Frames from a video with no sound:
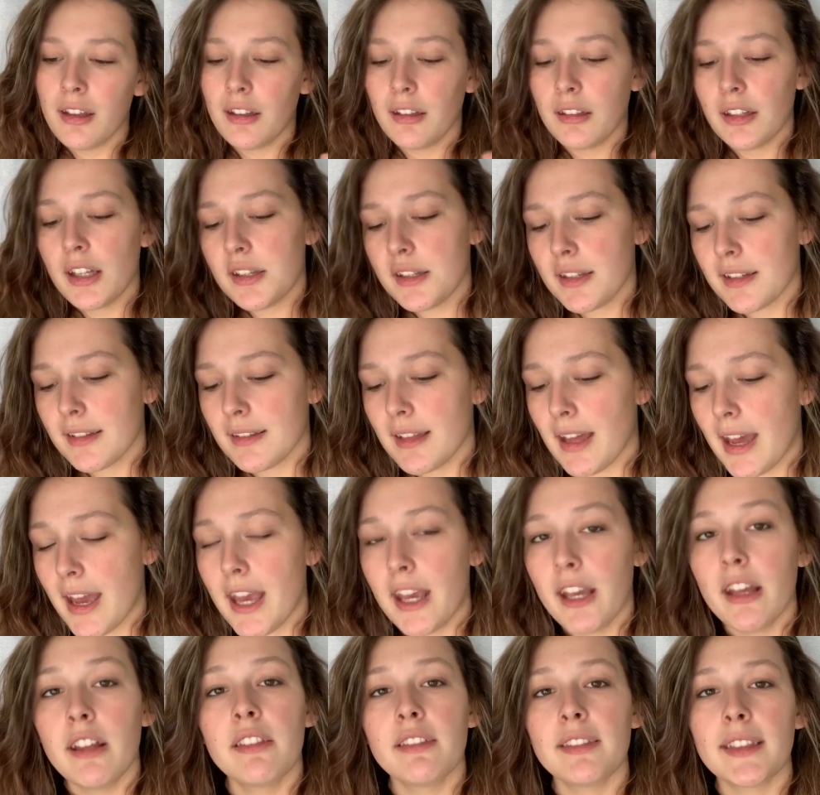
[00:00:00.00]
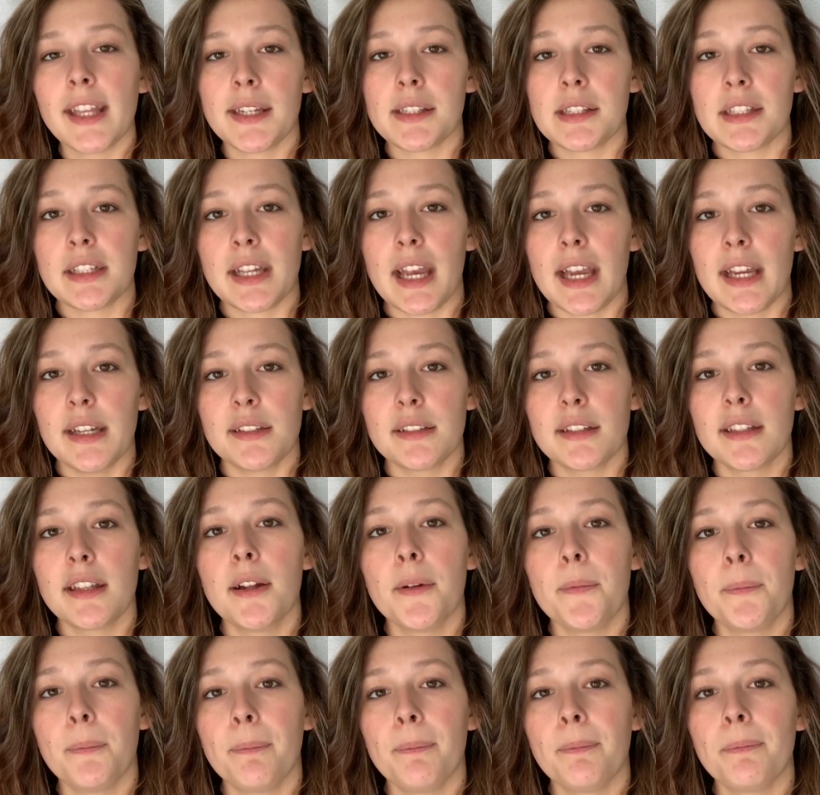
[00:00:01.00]
Let's just say that's the case.
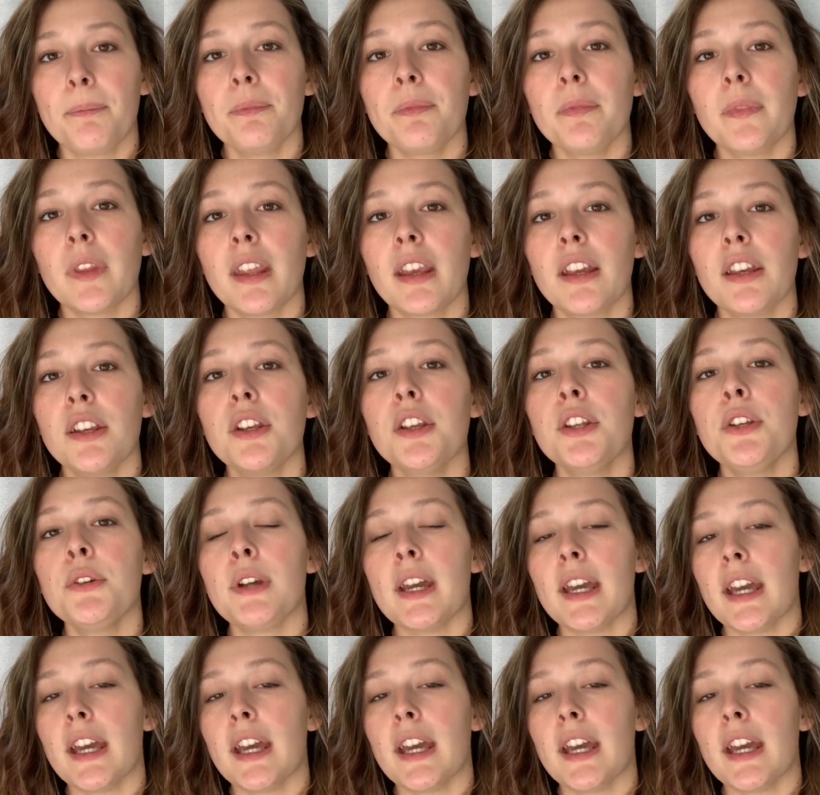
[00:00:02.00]
you